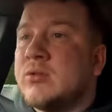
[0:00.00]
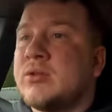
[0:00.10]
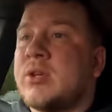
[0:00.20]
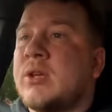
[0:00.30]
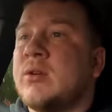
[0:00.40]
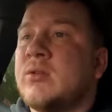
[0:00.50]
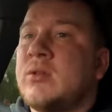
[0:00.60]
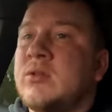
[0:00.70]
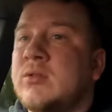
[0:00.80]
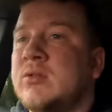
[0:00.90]

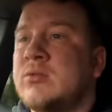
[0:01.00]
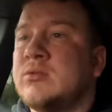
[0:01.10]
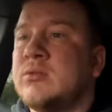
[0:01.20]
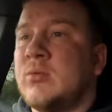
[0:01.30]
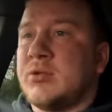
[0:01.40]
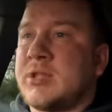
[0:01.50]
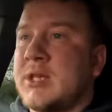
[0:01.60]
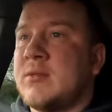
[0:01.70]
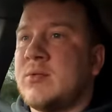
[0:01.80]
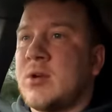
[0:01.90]
So we'll
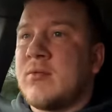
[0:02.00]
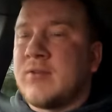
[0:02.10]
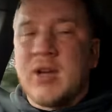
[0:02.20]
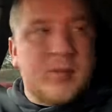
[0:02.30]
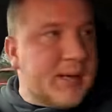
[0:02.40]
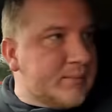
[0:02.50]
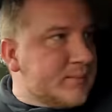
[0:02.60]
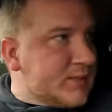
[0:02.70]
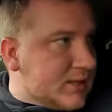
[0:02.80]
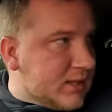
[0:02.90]
see, we're going for a little bit,
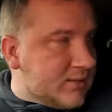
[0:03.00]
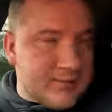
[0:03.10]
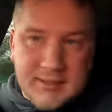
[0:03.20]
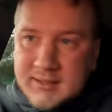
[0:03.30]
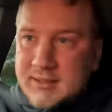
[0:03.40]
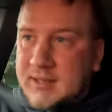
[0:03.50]
see if it